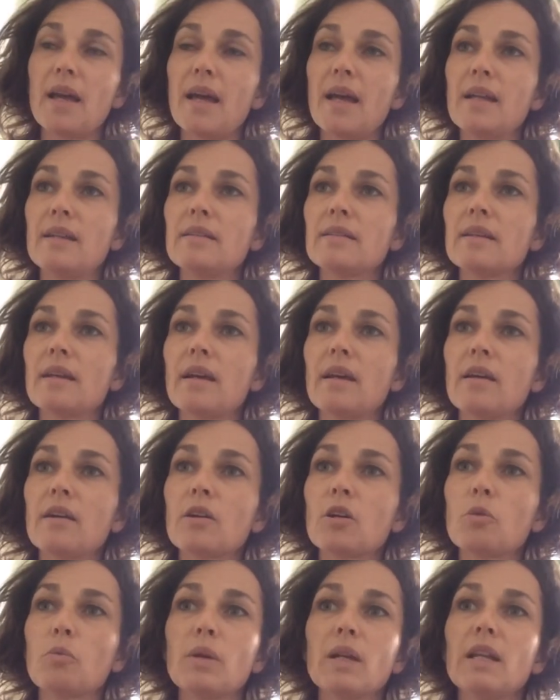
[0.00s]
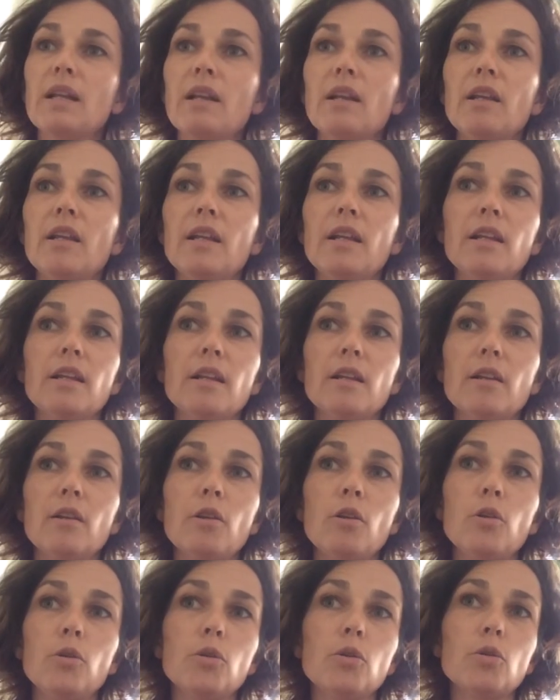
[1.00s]
and quickly
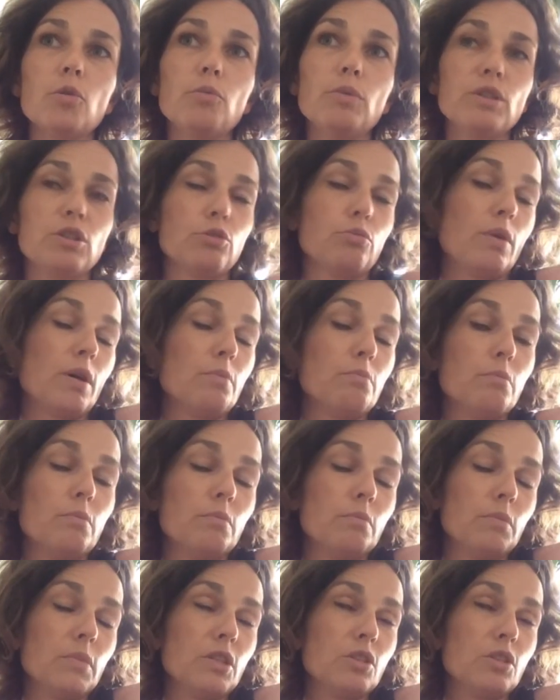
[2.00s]
look which one